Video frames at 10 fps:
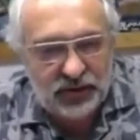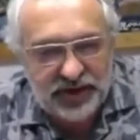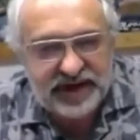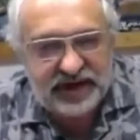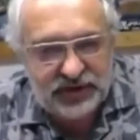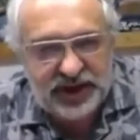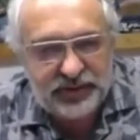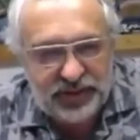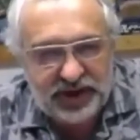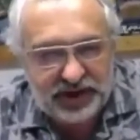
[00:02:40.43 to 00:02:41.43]
who is a
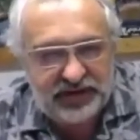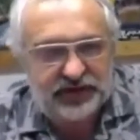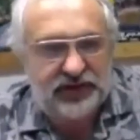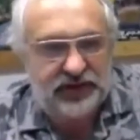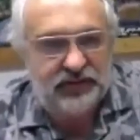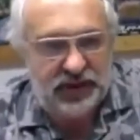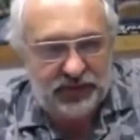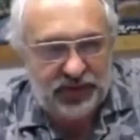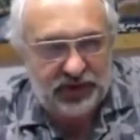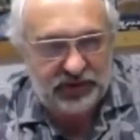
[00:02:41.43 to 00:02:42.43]
Green Party
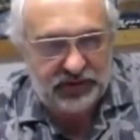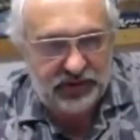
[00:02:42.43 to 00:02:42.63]
member.